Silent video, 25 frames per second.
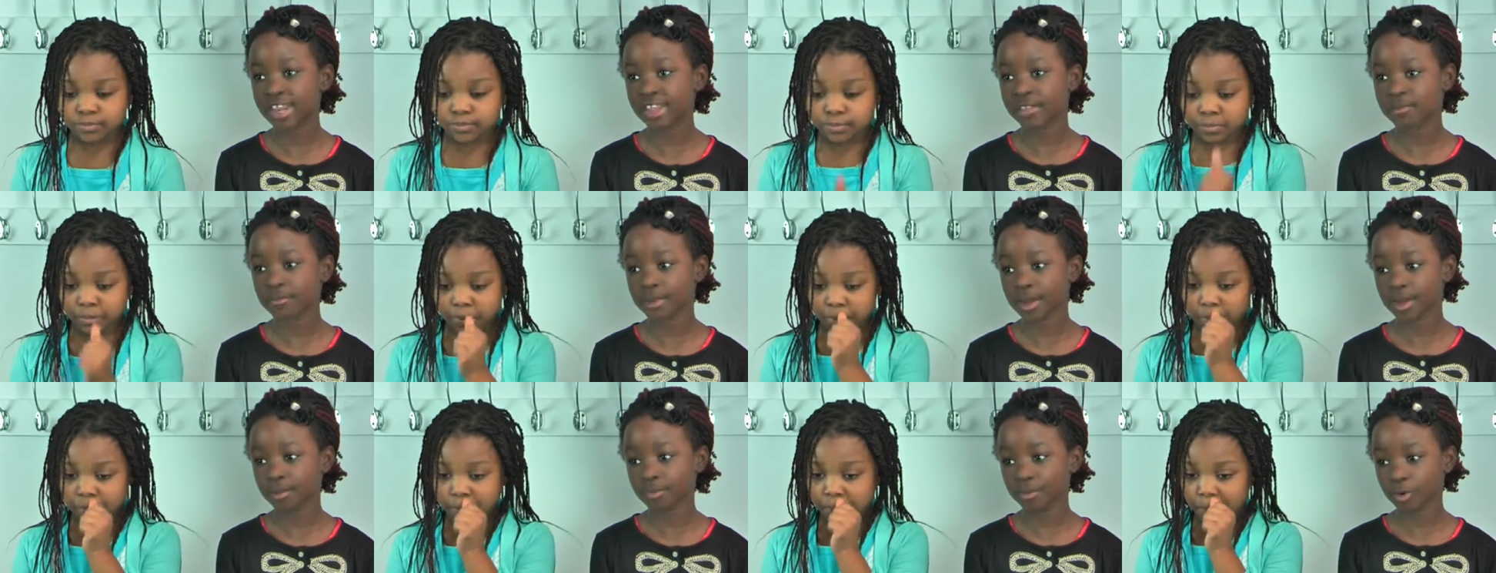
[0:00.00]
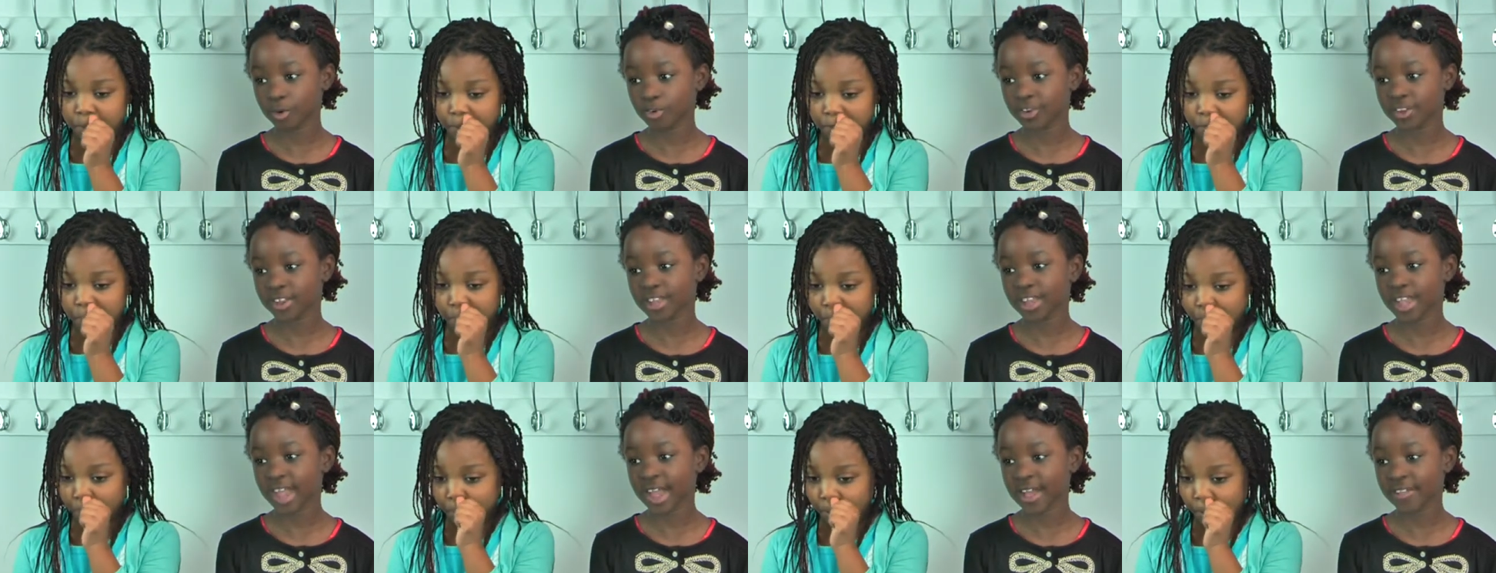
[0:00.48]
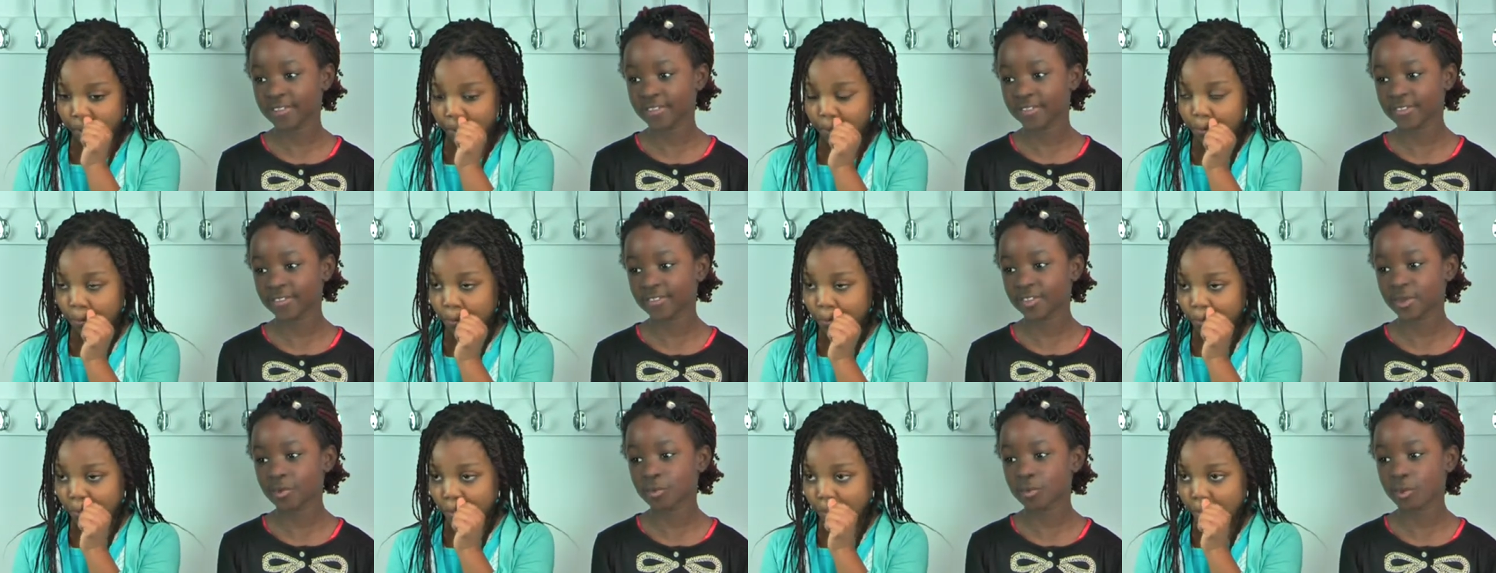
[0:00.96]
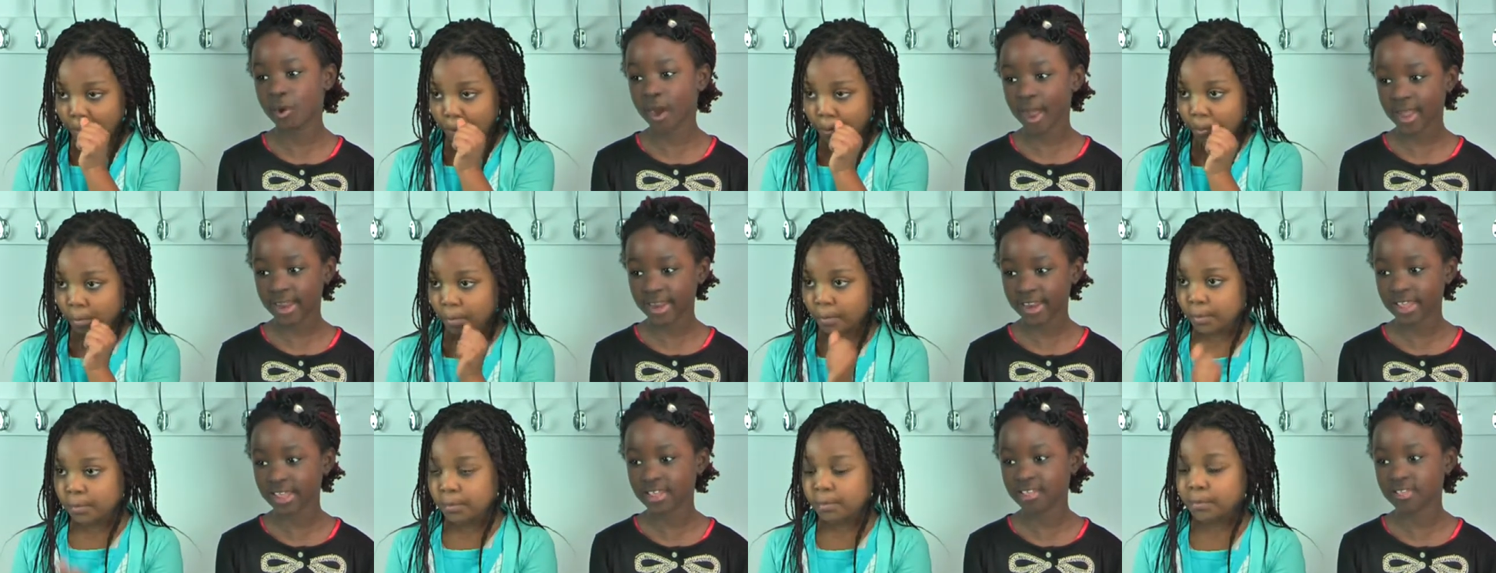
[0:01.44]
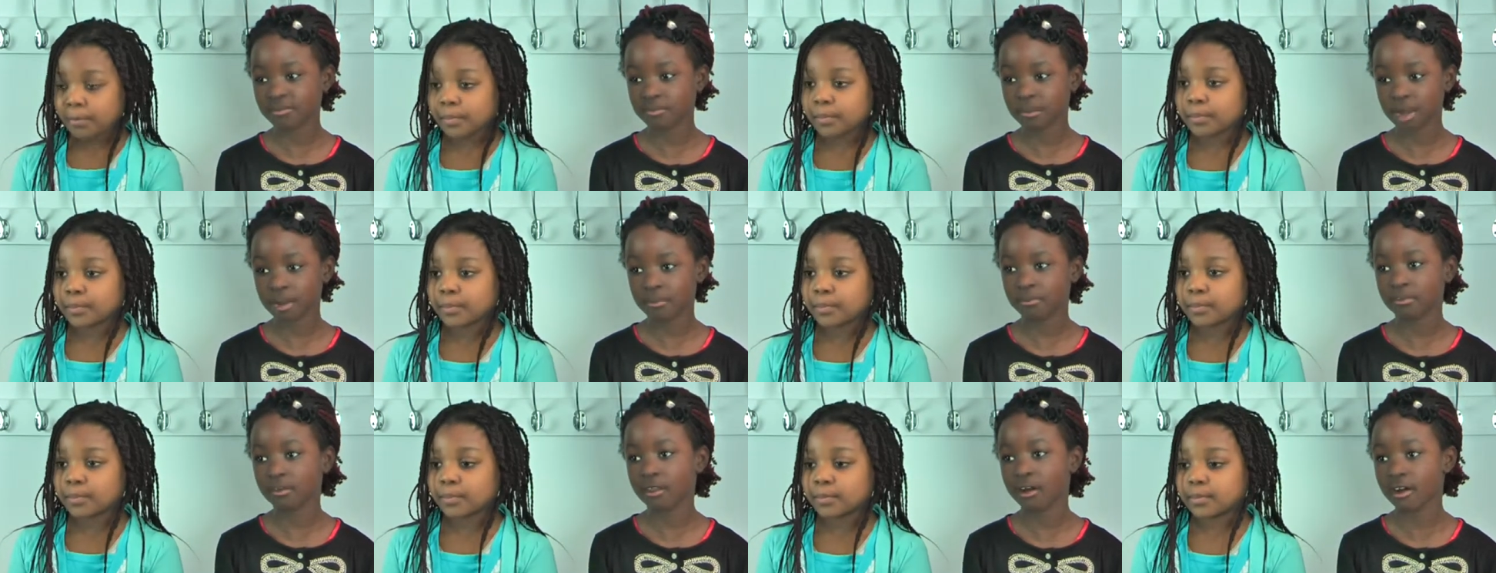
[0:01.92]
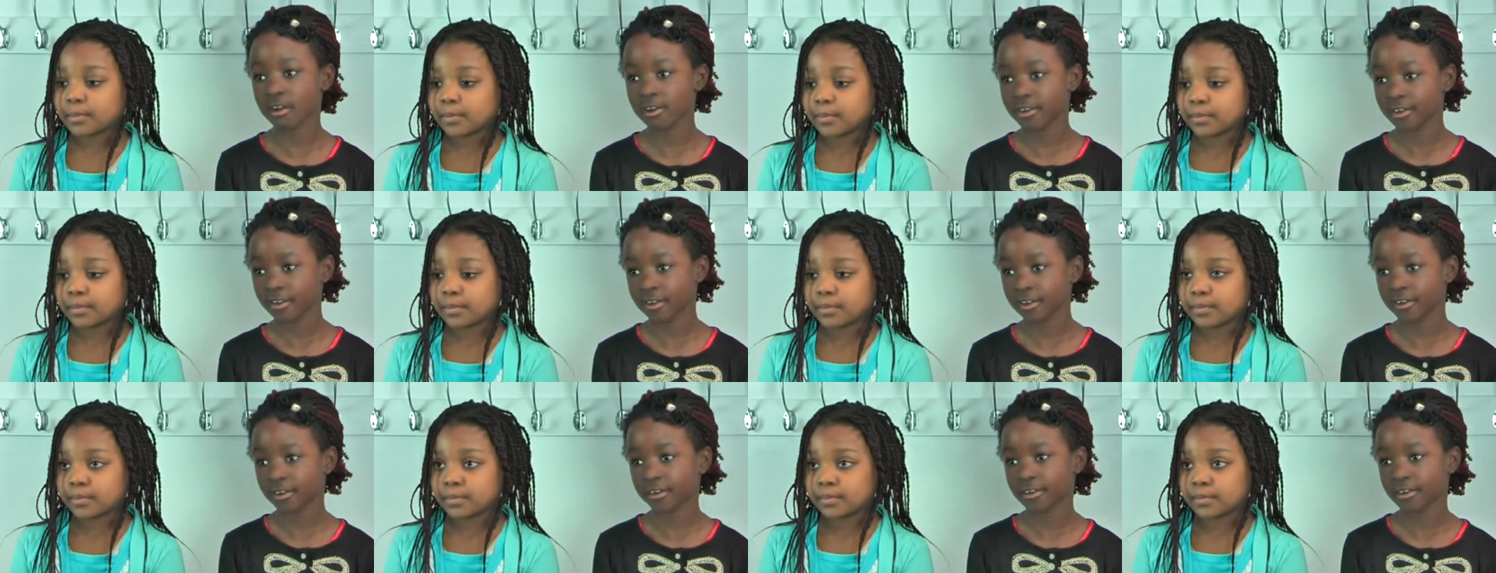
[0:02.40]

Speaker 1: is my body and the wine is my blood.